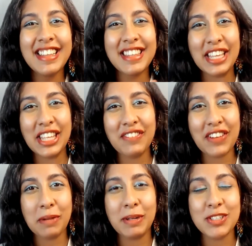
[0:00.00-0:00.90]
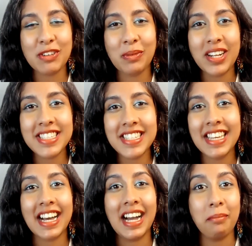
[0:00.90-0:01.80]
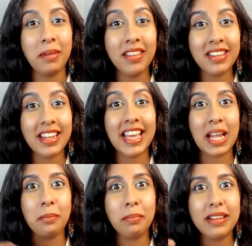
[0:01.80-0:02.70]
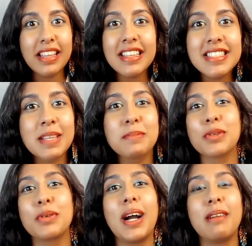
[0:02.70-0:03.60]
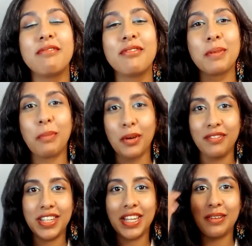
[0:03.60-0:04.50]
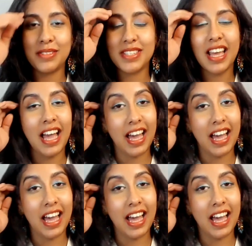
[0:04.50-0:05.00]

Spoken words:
Thank you very much for watching. I'm Nandini, and please subscribe for more videos.